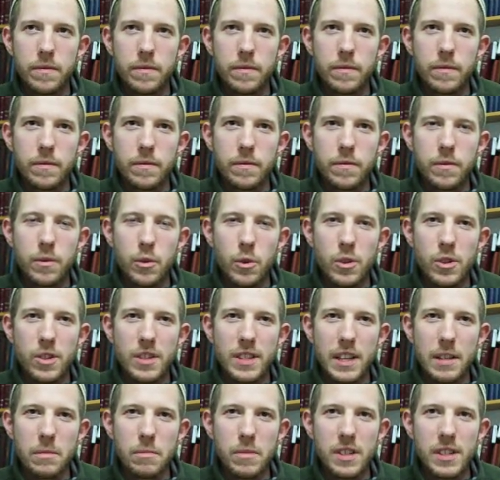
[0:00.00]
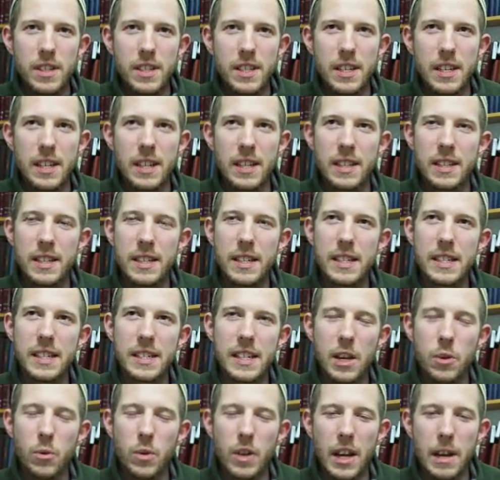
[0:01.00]
first I must say
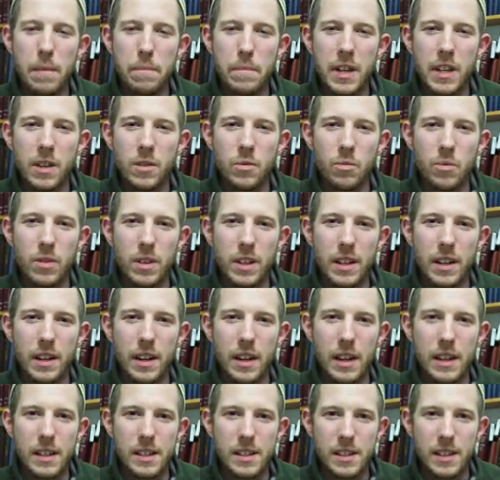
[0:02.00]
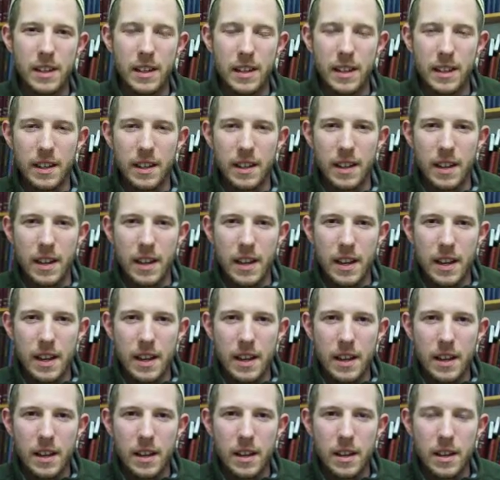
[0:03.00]
what I mean when I say
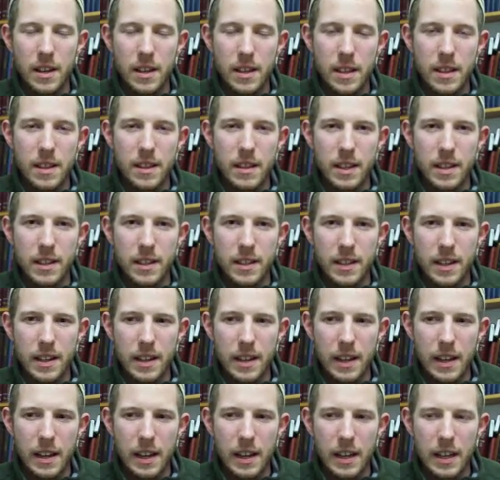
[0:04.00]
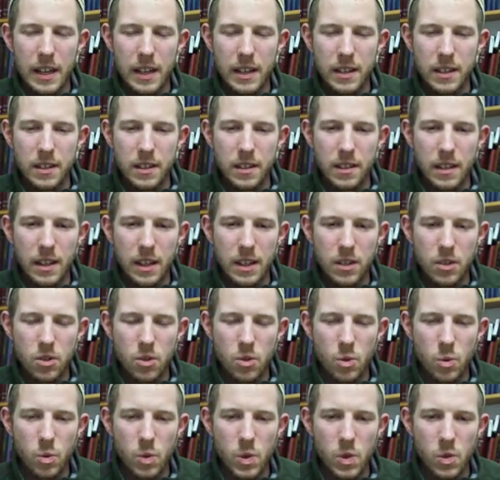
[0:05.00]
that I did not
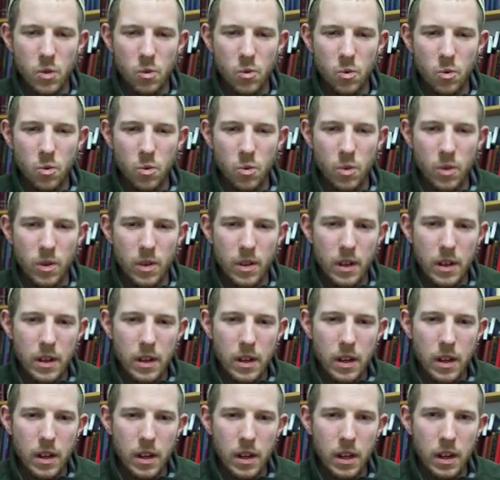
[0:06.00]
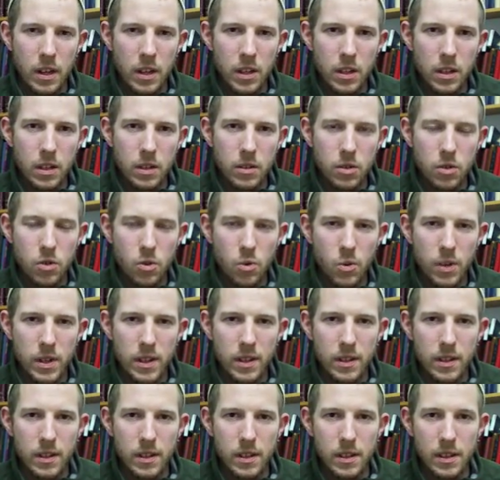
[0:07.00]
choose to join
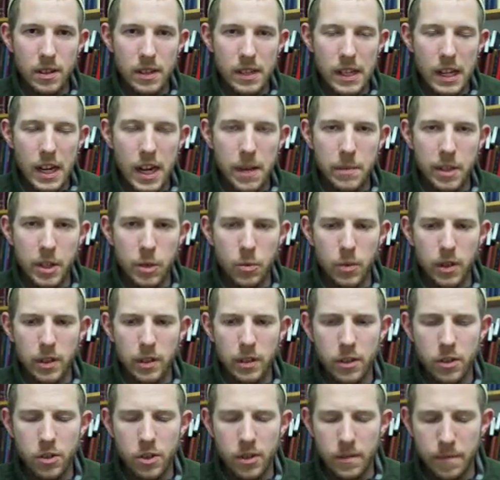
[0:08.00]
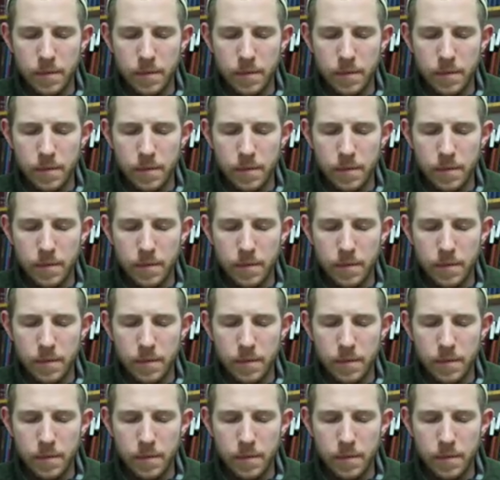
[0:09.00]
the Islamic religion.